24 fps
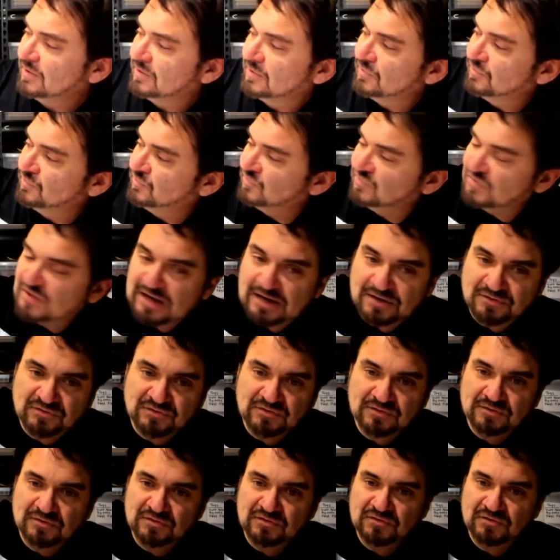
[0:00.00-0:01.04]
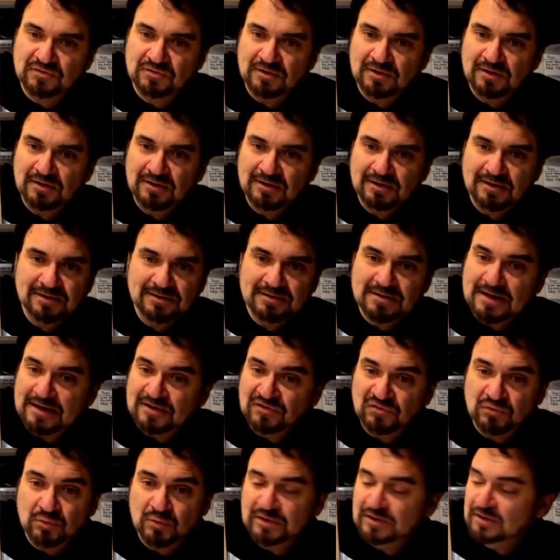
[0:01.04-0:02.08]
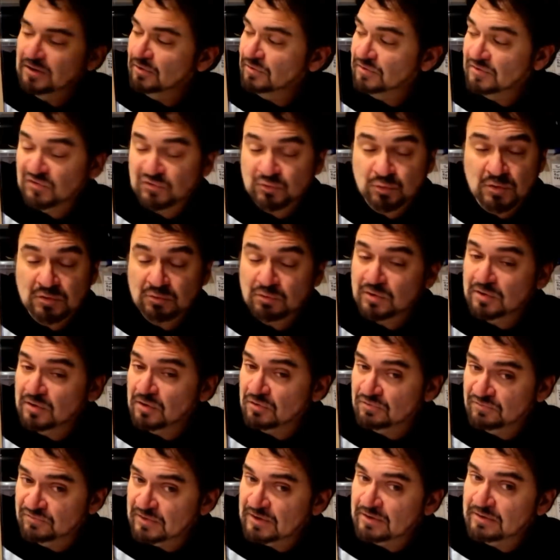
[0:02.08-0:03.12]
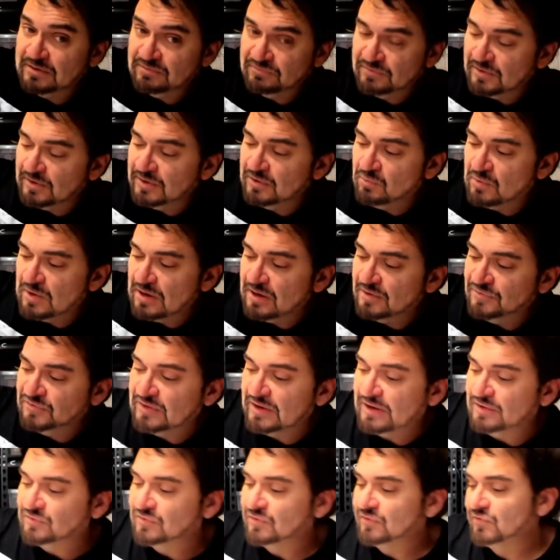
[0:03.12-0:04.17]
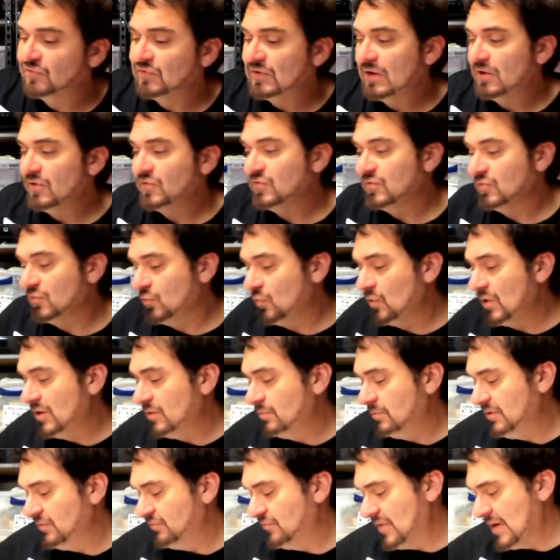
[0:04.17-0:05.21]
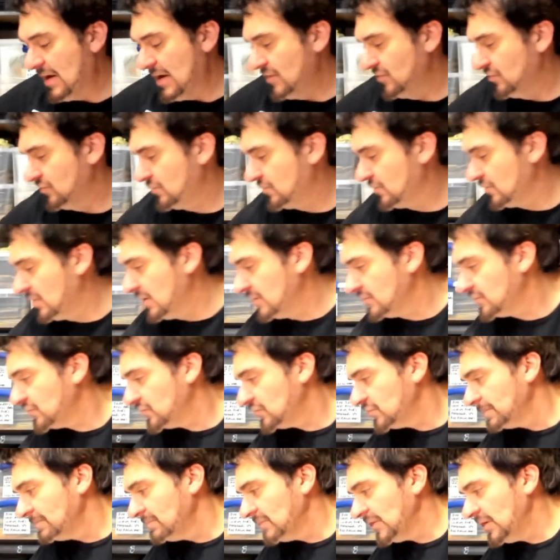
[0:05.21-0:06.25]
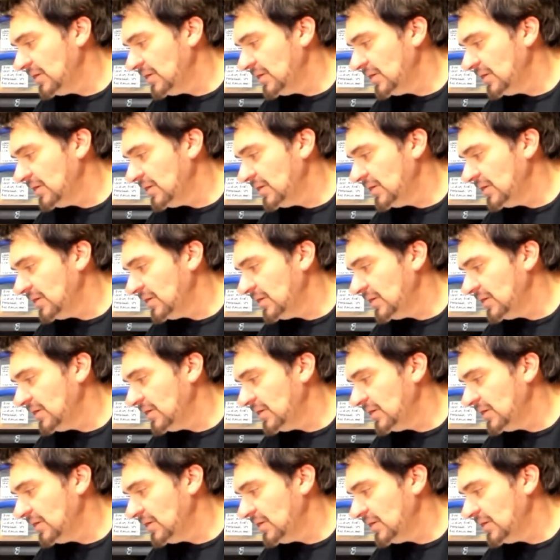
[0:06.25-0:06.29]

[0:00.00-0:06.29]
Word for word: Here's Texas. Nice one here. This one will go very, very well. Texas sells incredibly fast for us.